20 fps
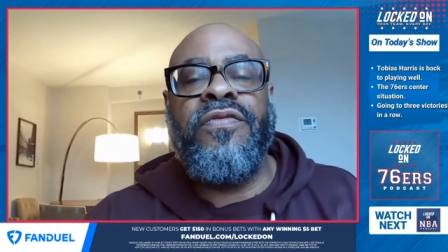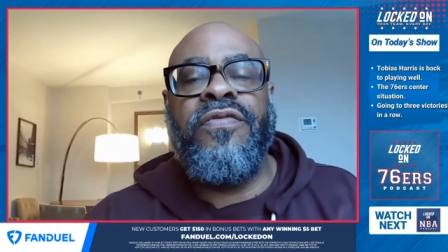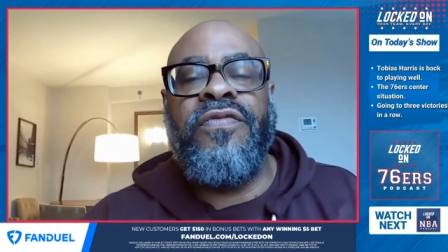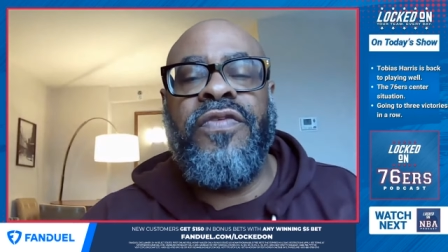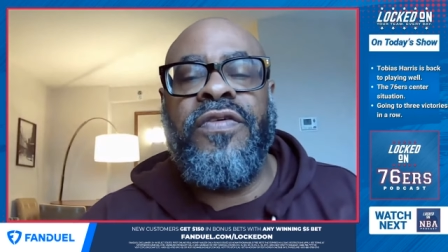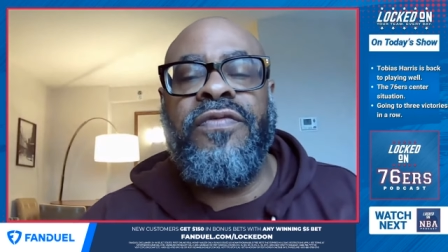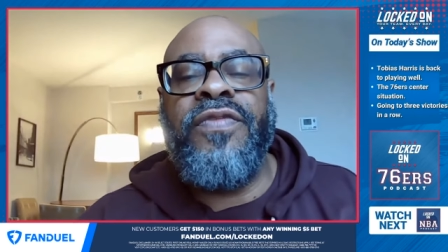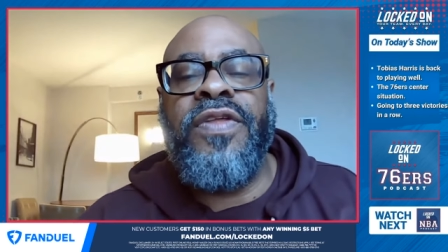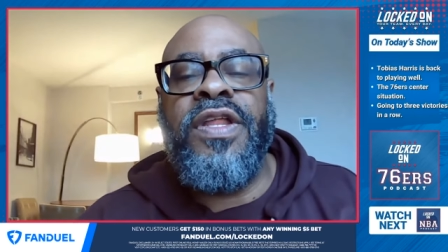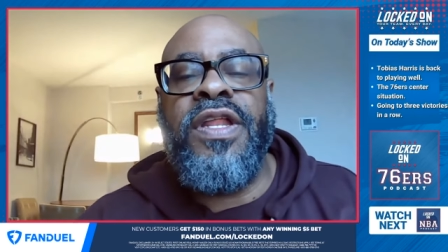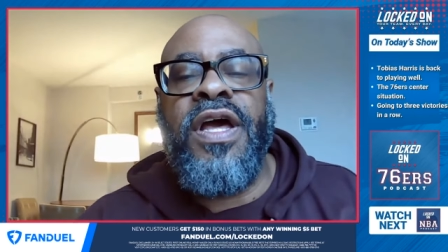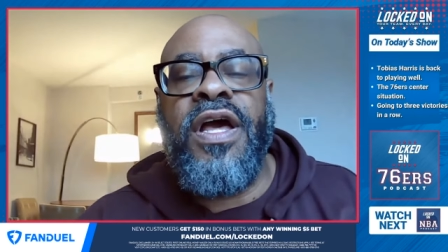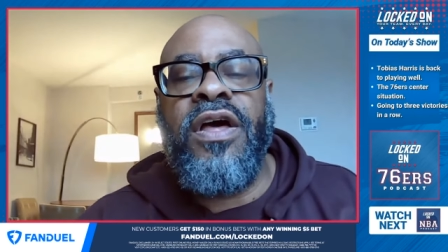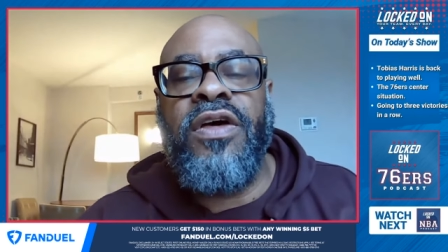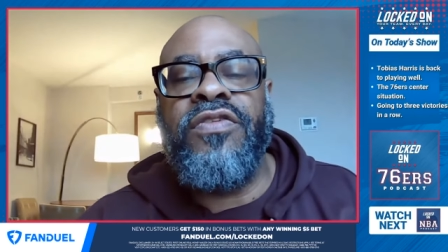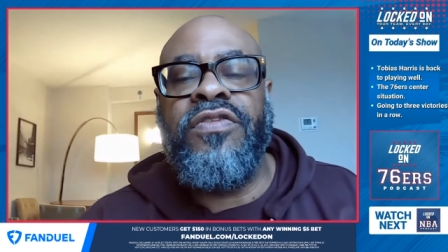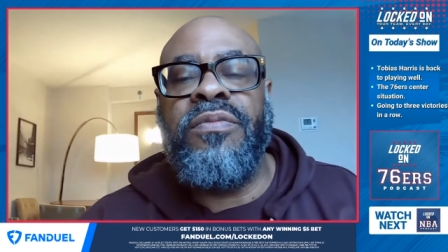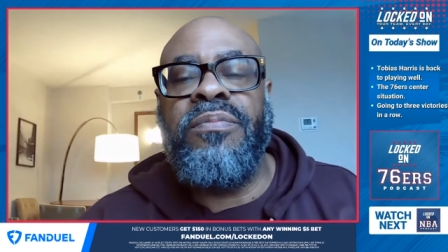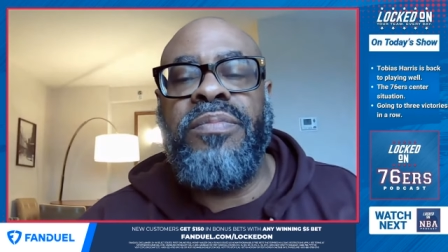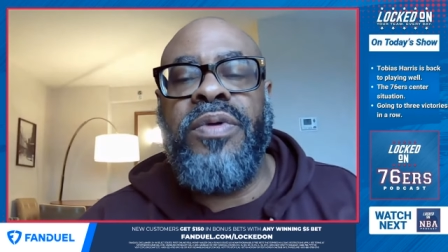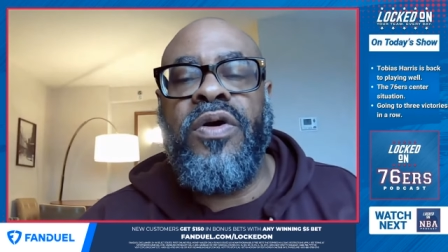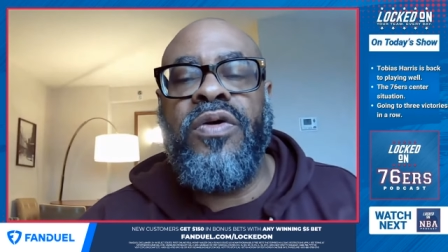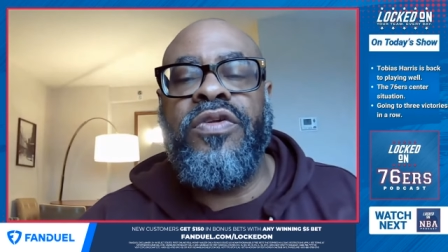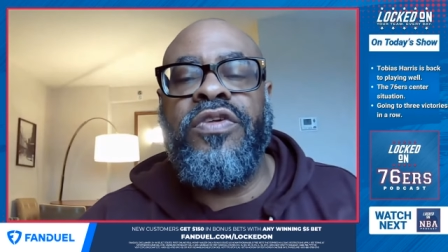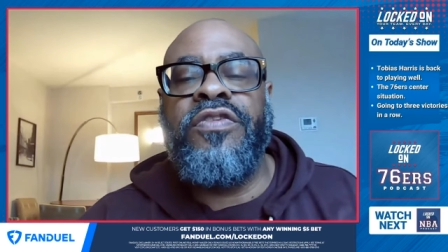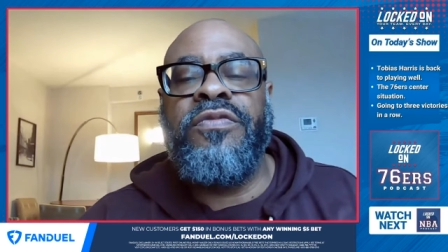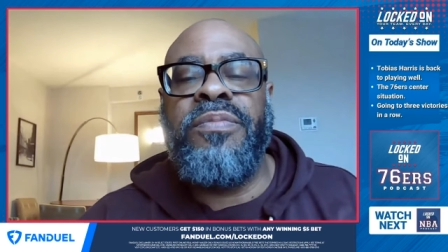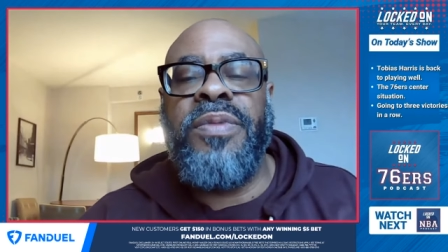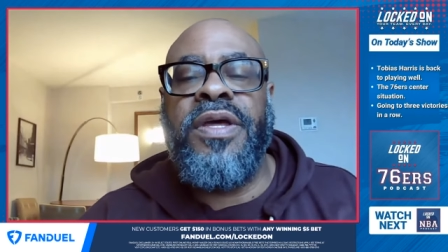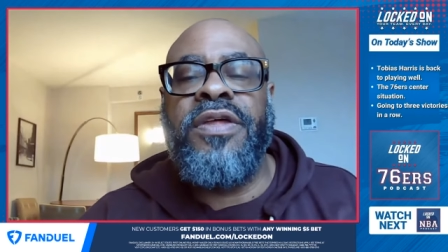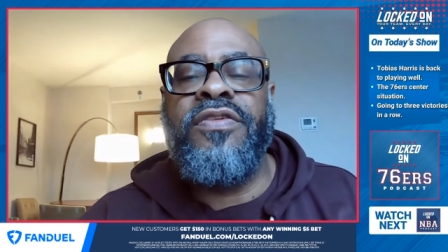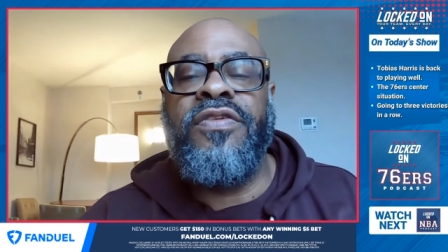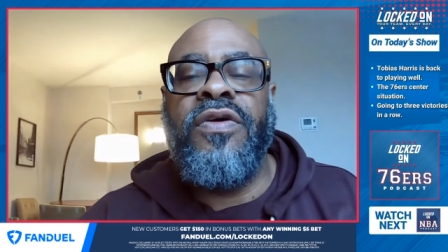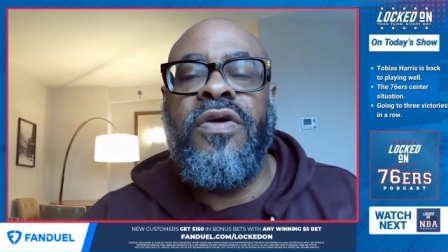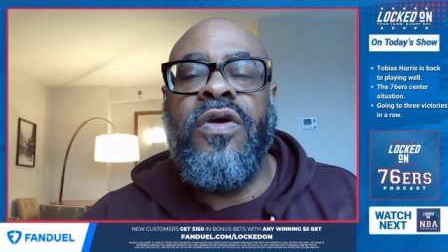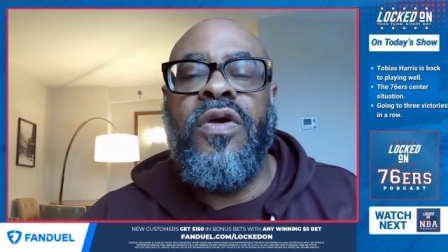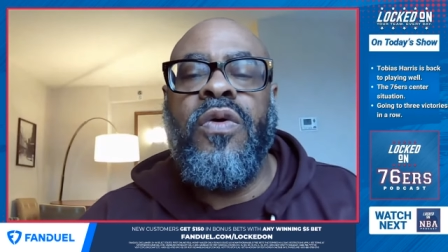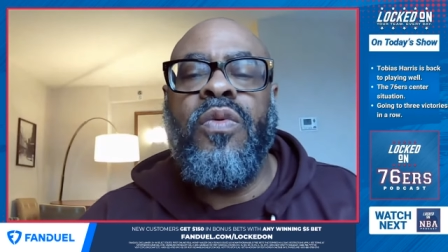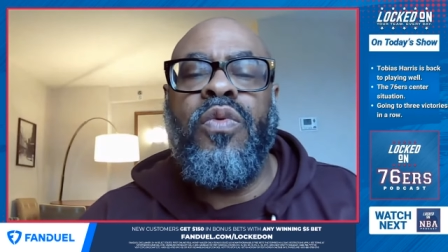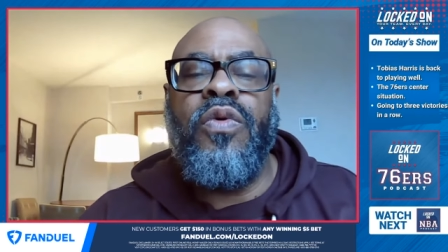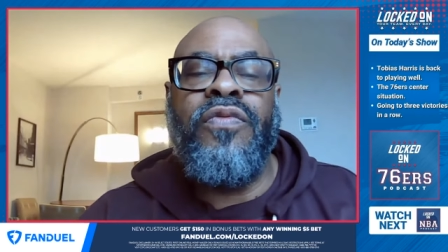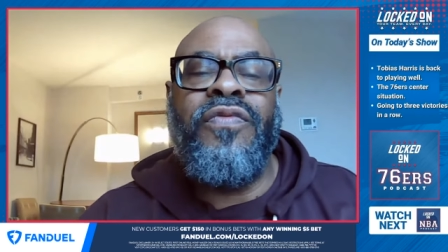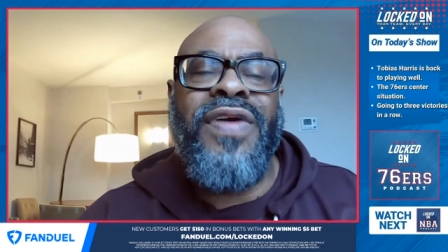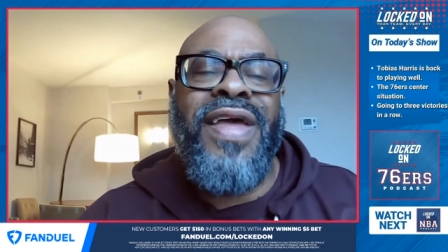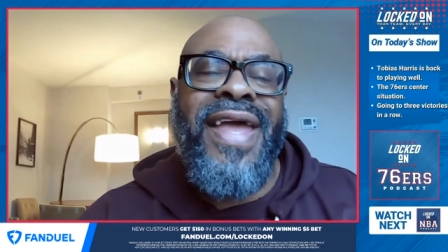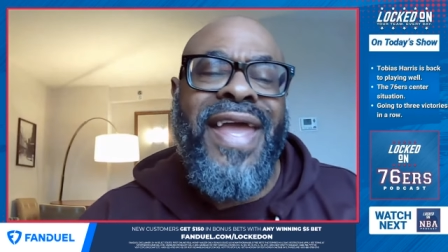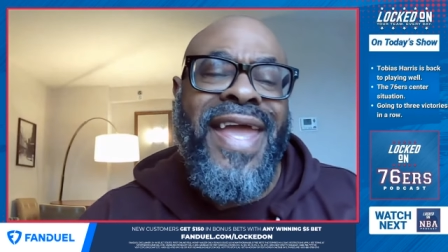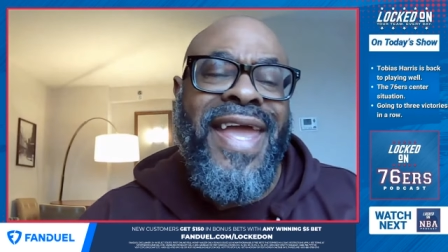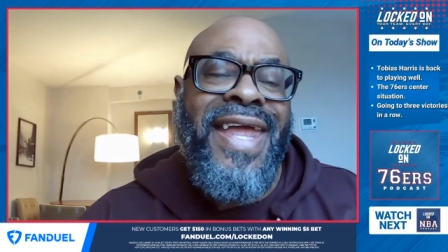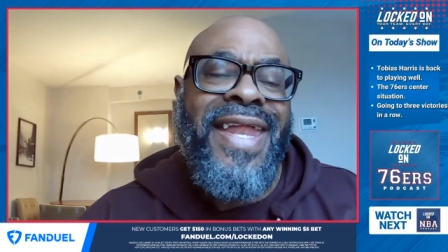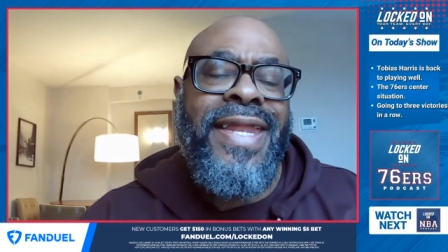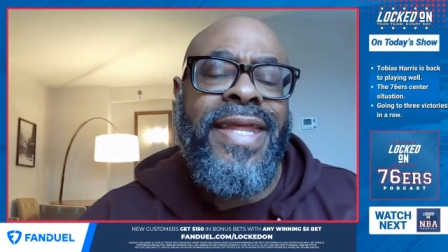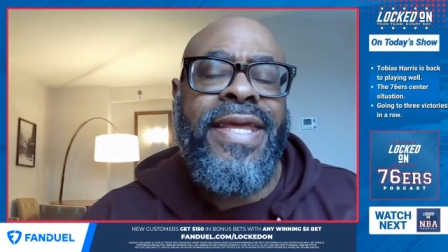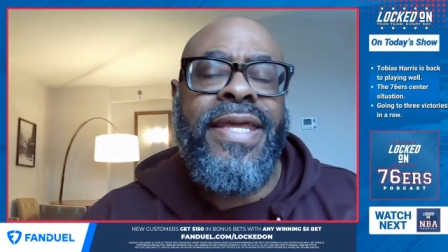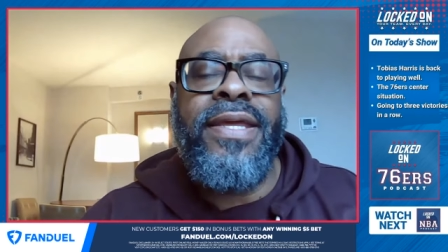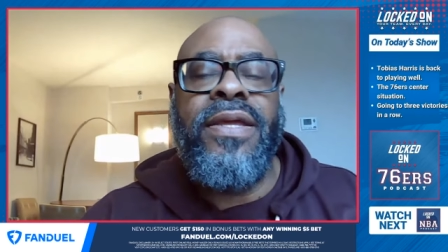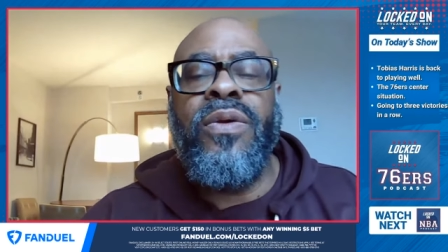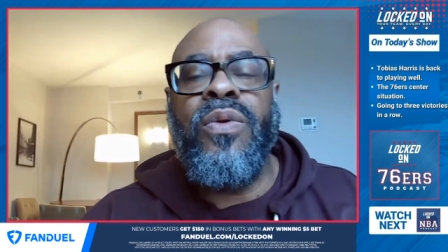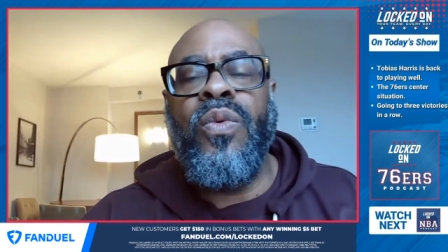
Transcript: fifty dollars in bonus bets with any